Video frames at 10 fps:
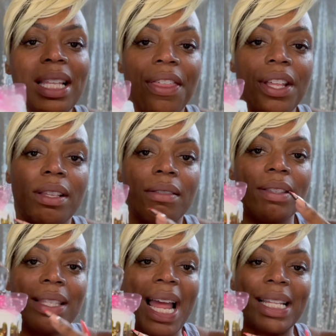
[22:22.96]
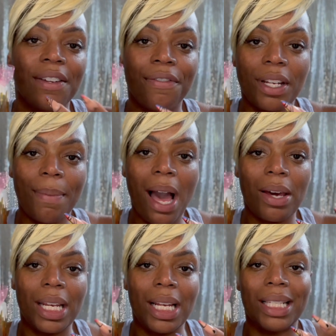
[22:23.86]
nothing that different
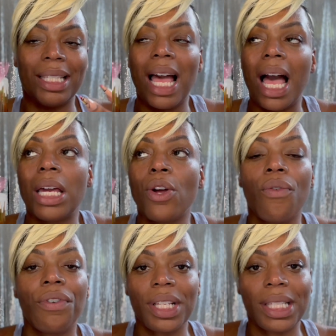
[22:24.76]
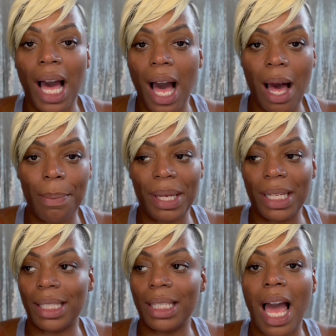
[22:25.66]
about it. It's not over the top.
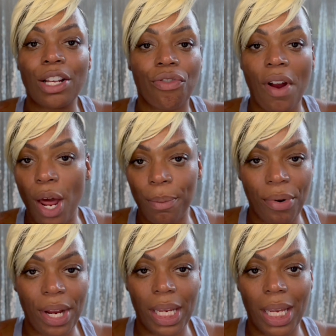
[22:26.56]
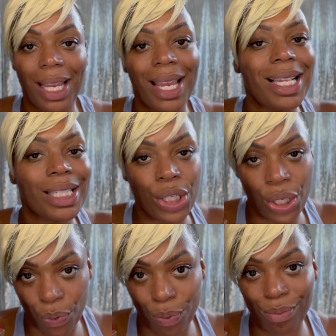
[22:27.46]
It's not groundbreaking. It's
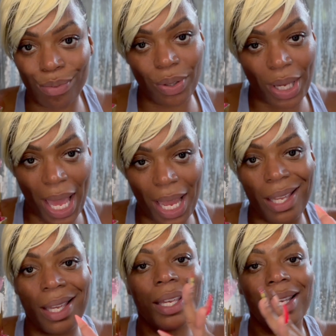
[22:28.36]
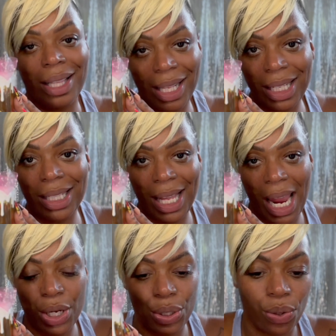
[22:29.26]
cute. Okay? This could
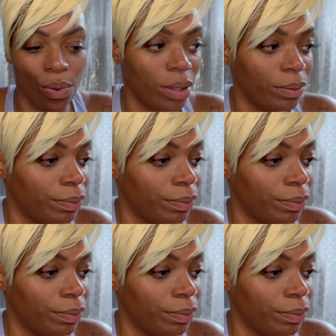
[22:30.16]
stay in the store.